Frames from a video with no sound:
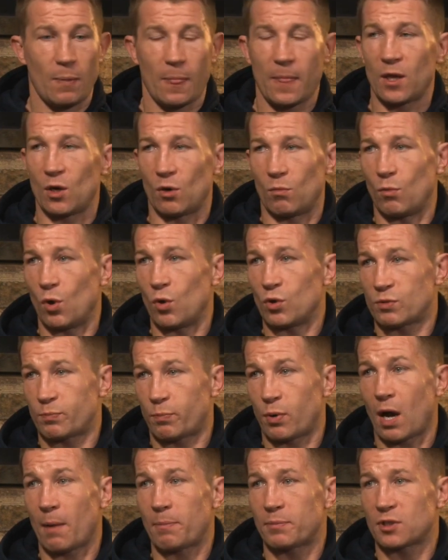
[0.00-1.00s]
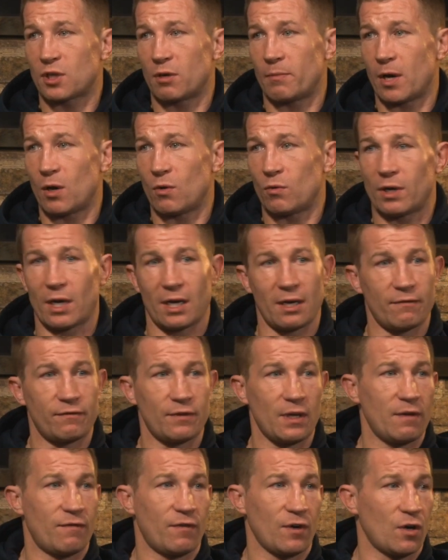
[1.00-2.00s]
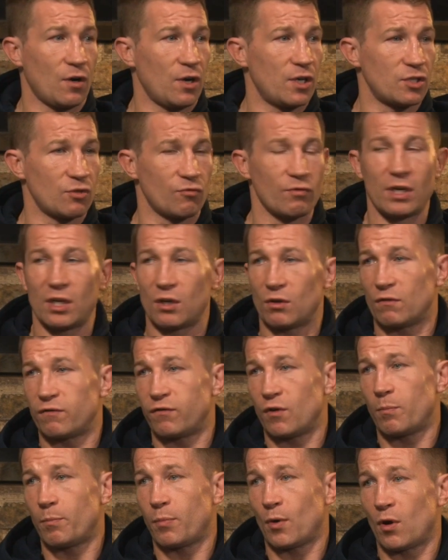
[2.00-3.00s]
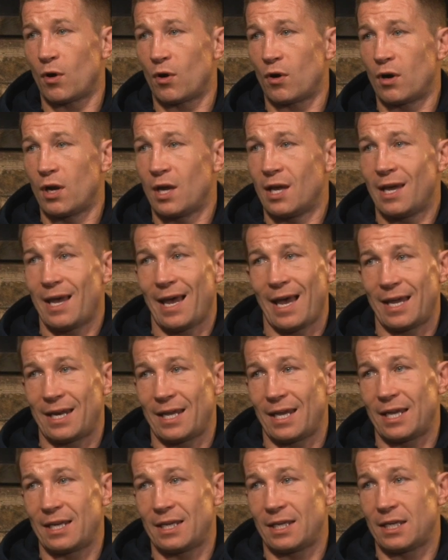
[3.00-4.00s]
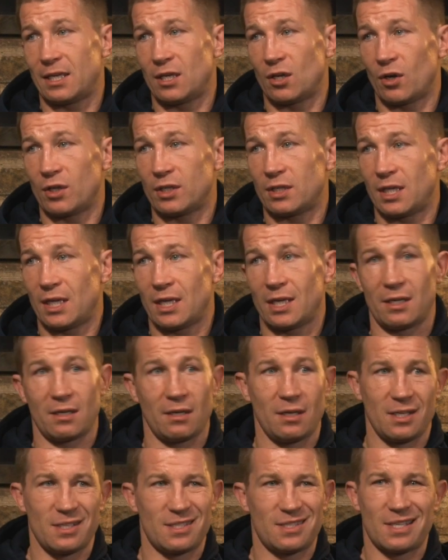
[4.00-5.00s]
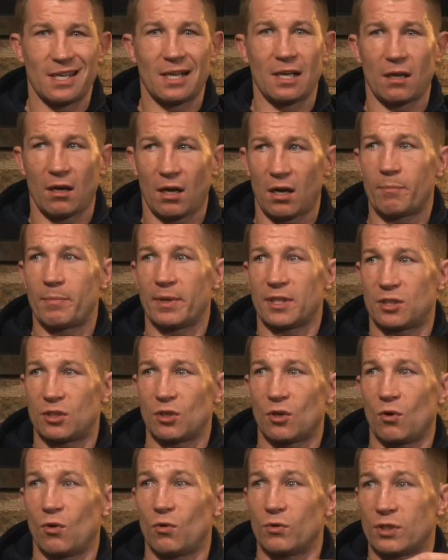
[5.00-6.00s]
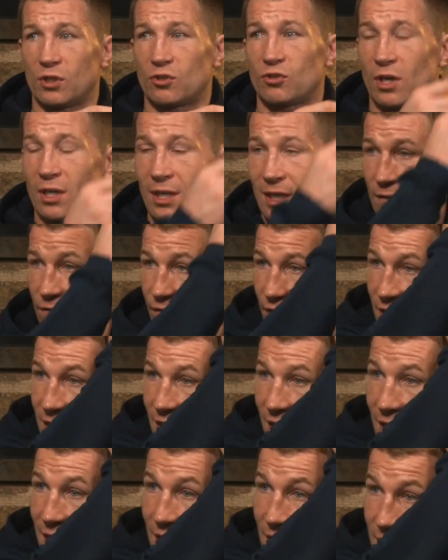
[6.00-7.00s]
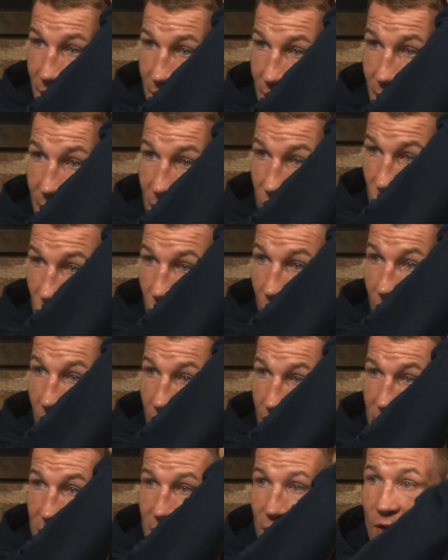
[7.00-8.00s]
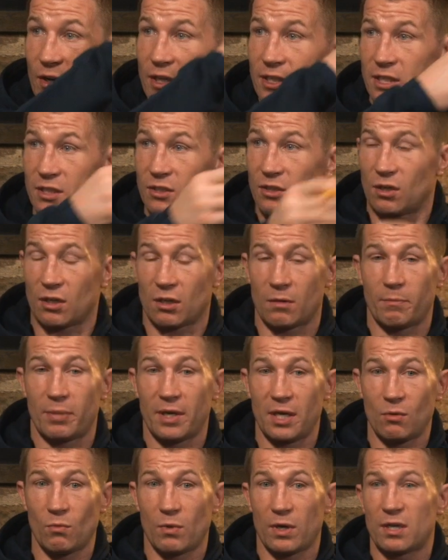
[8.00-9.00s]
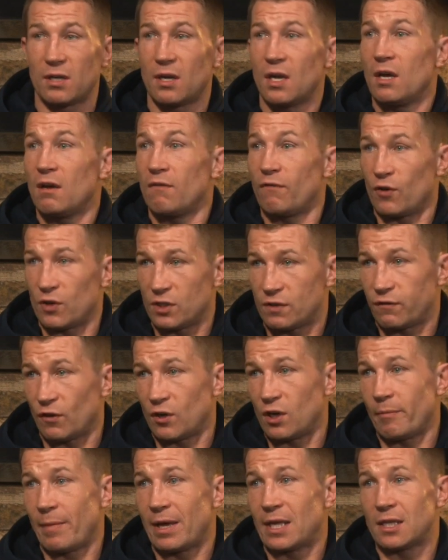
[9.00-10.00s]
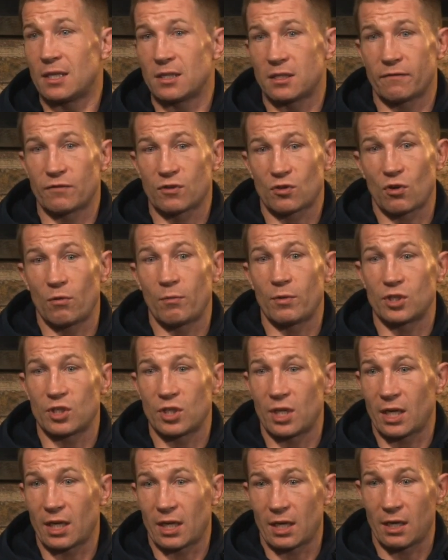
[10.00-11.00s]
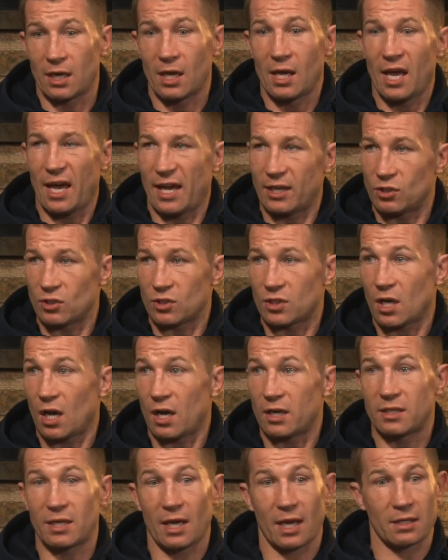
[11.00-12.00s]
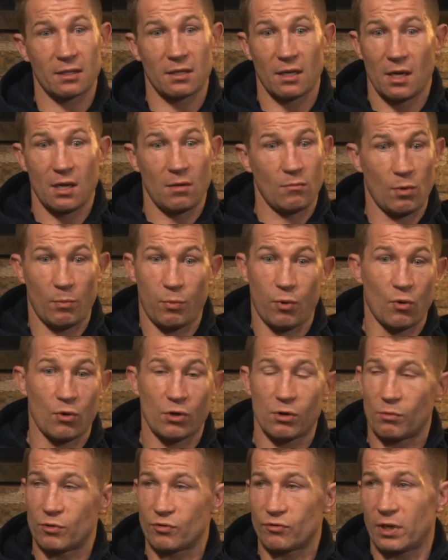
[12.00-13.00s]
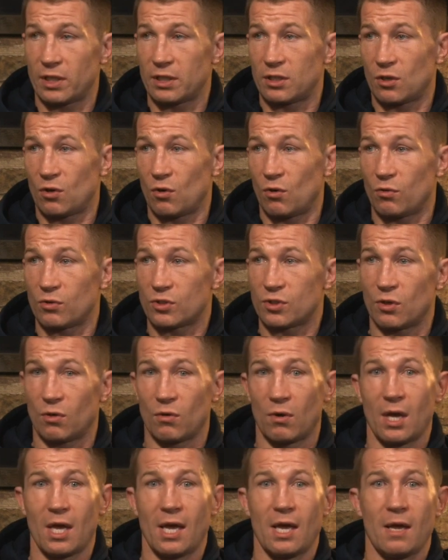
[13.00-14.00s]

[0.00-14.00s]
you know most props come out, and if if a guy is a really good footballer. At eighteen, nineteen, he's still got a bit to go to try and get physically as, as strong as the guys he's going to compete with for his fundamentals of scrummaging and, and just contact. But Porter was ready to go. So